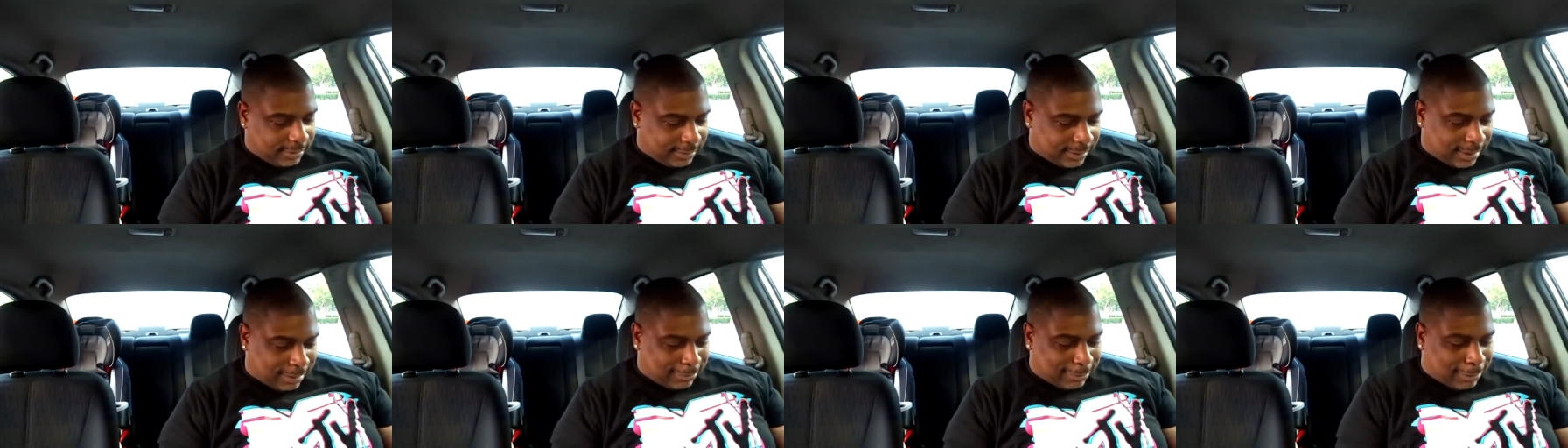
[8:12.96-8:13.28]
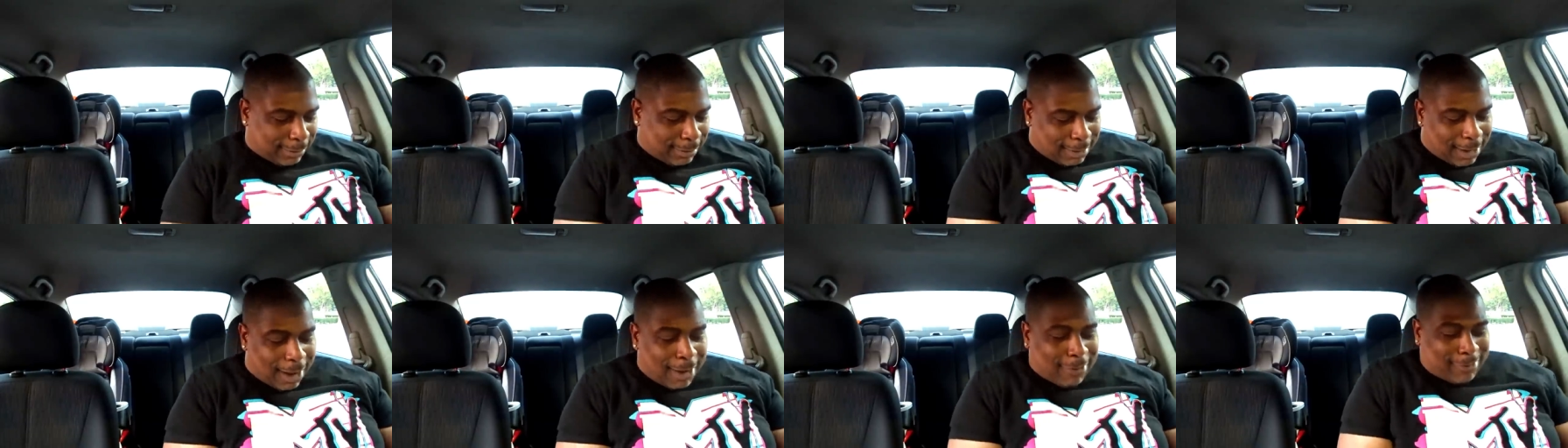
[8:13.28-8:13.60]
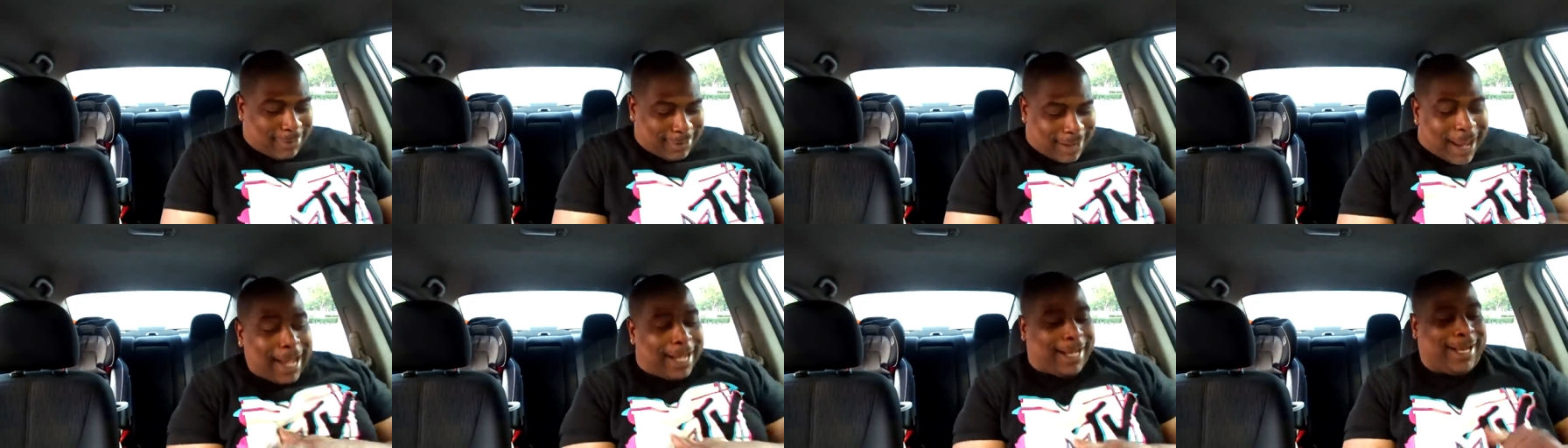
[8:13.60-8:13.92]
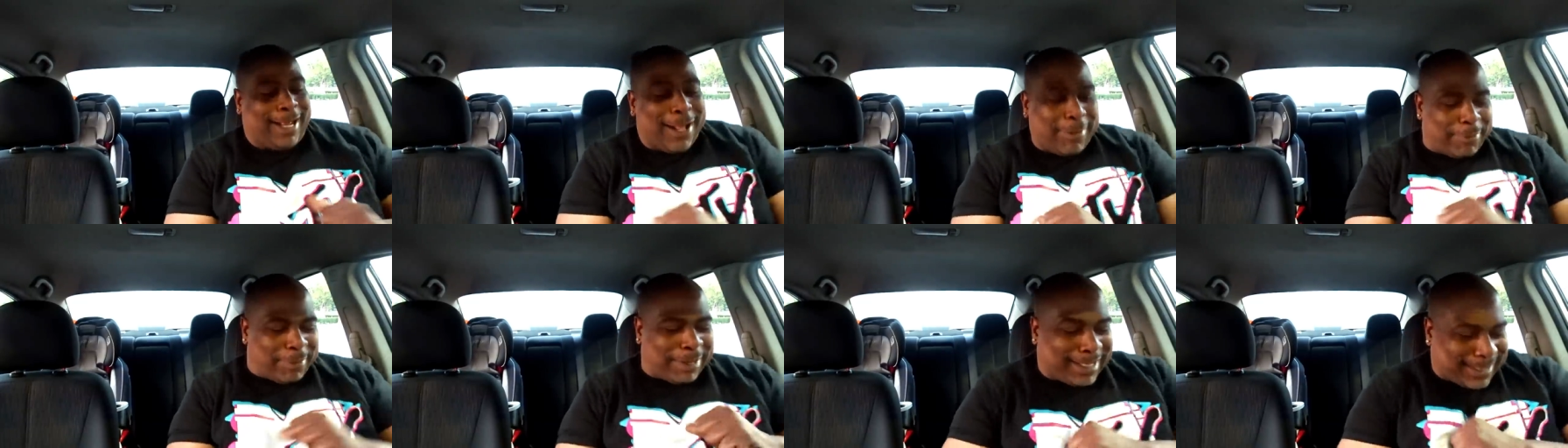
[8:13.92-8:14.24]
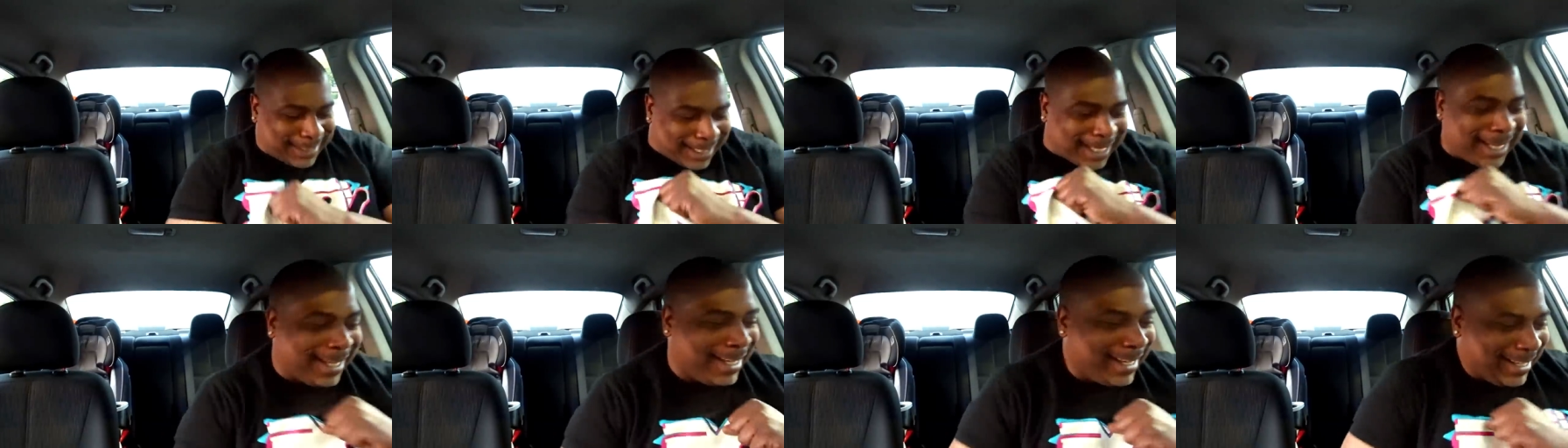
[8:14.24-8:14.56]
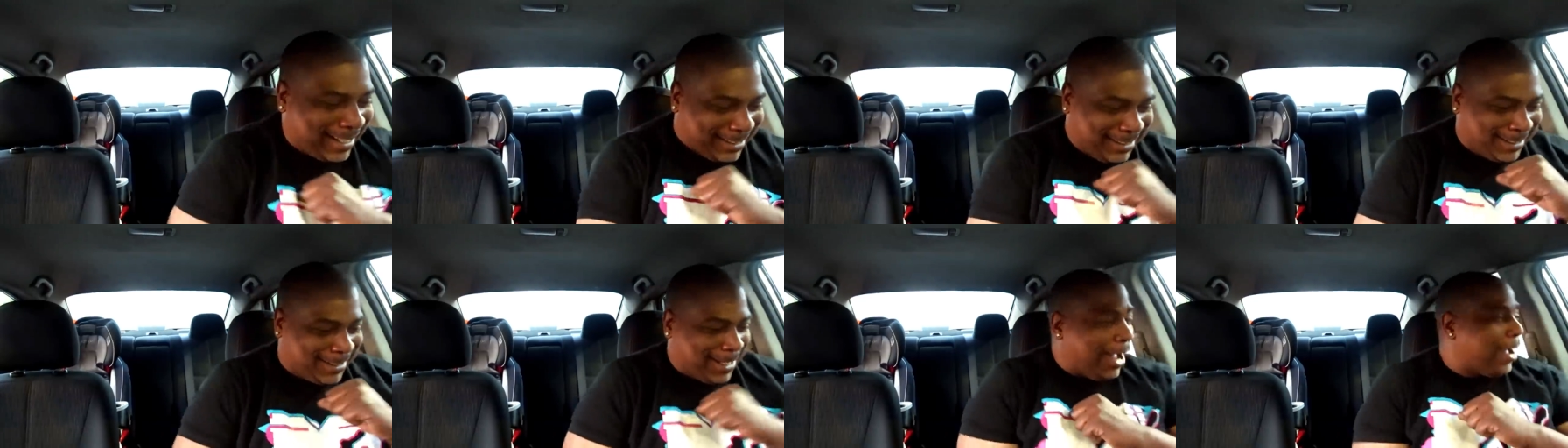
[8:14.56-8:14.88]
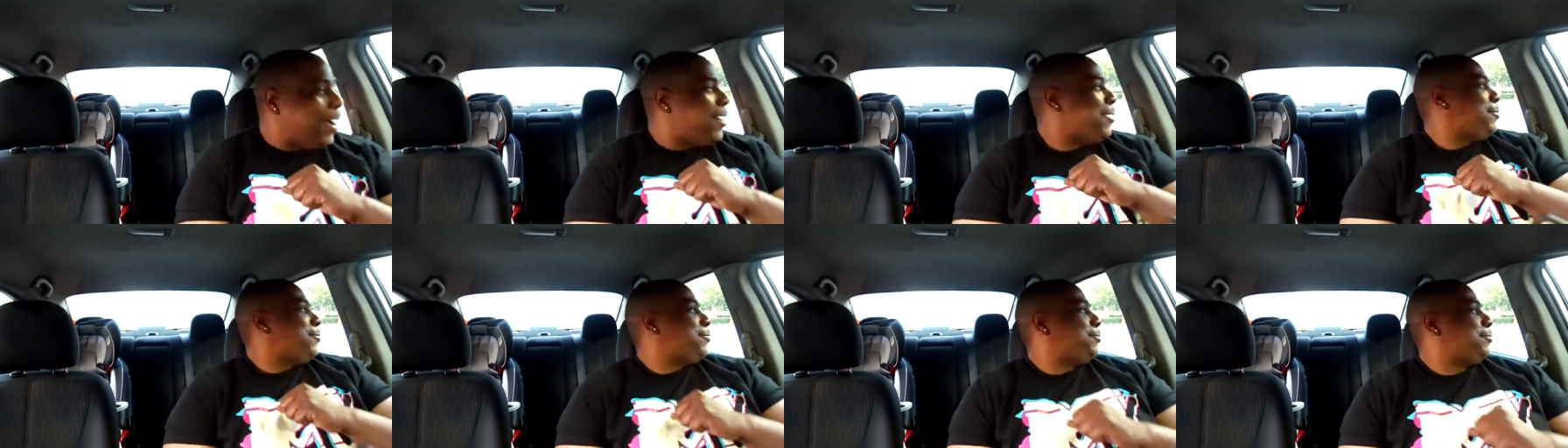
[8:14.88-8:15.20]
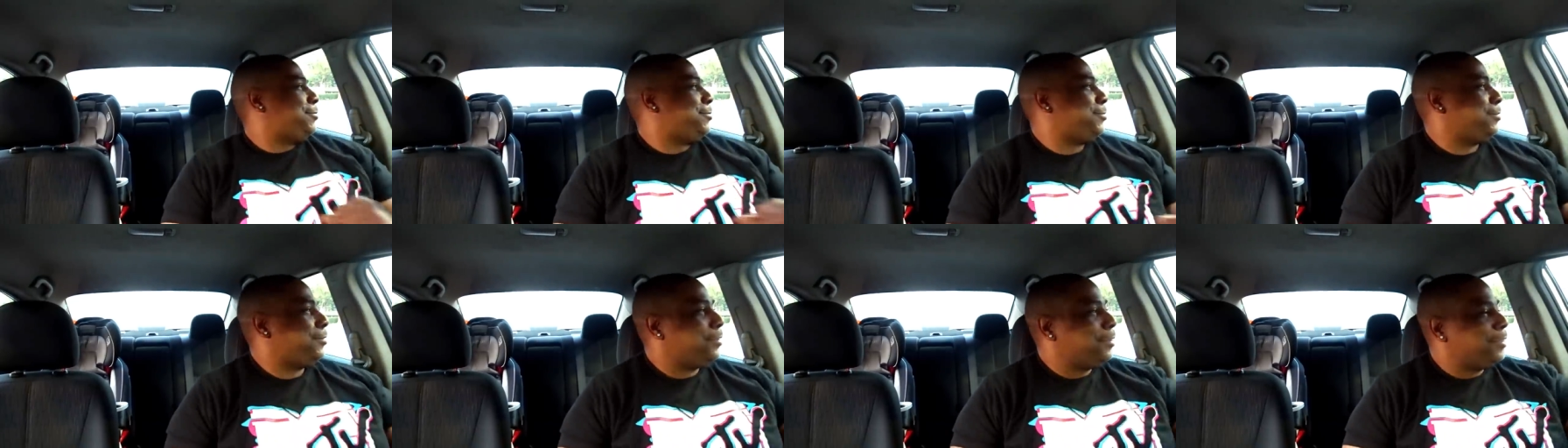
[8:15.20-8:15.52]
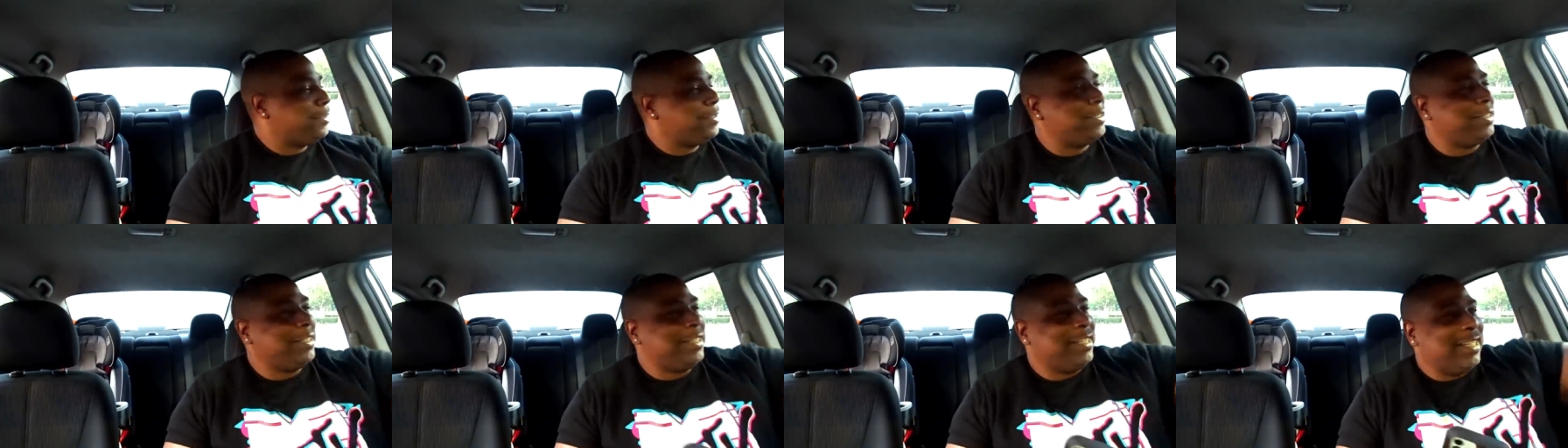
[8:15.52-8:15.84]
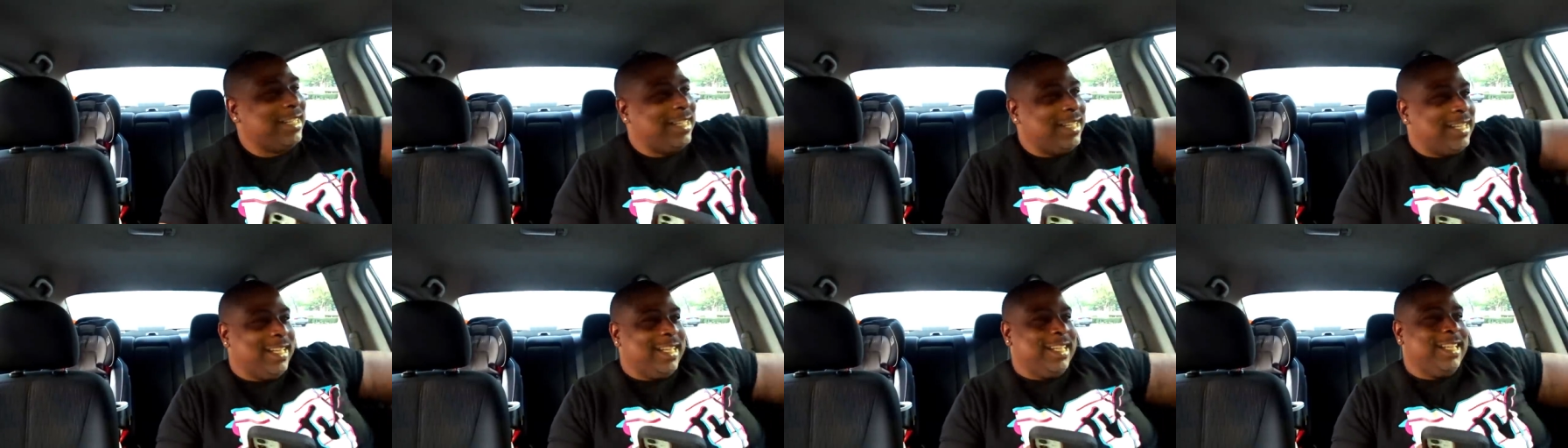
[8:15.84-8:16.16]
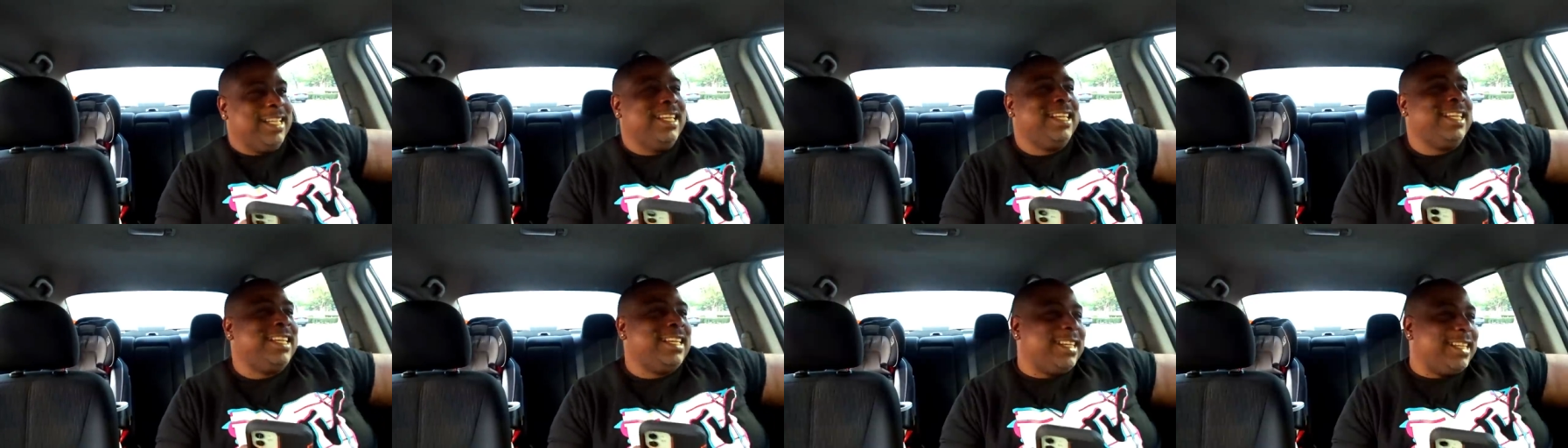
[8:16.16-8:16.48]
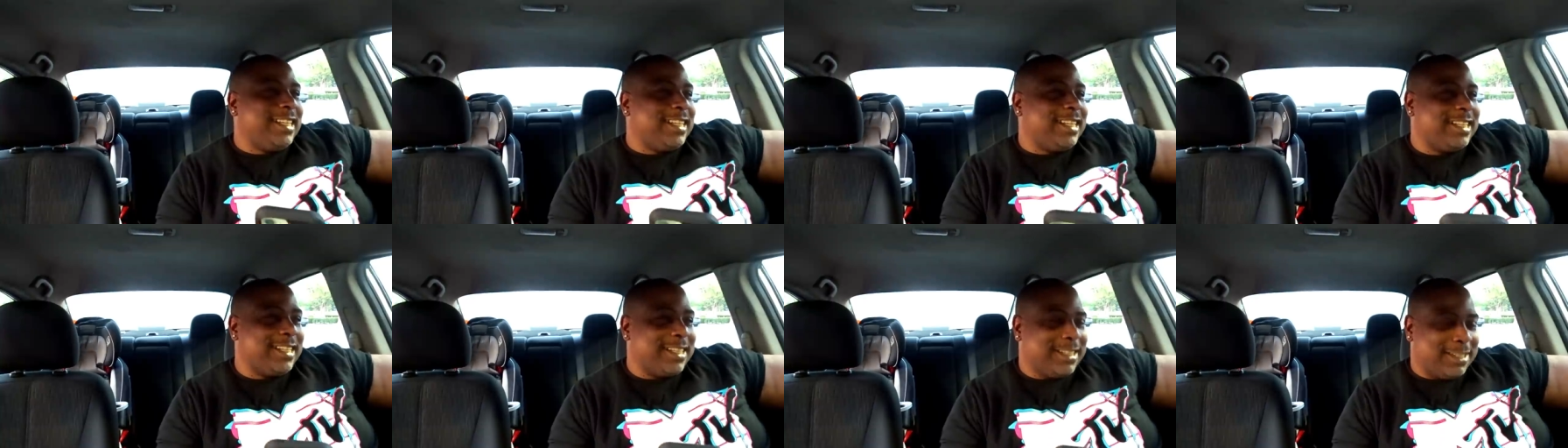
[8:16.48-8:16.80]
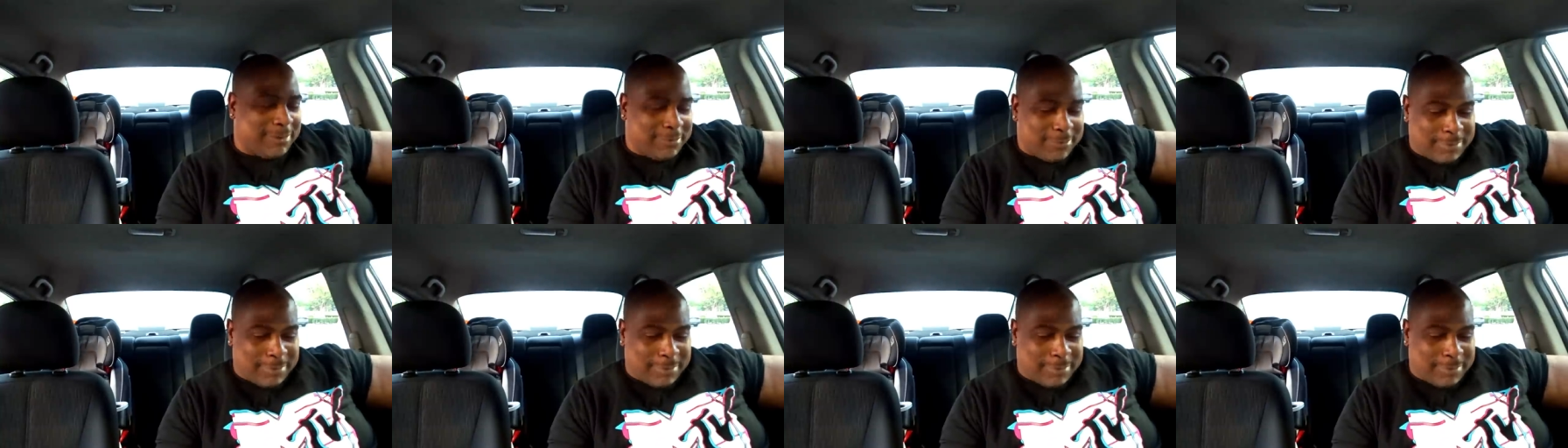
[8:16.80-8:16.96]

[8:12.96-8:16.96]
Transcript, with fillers: I'm already up by 10. Let's go! Oh,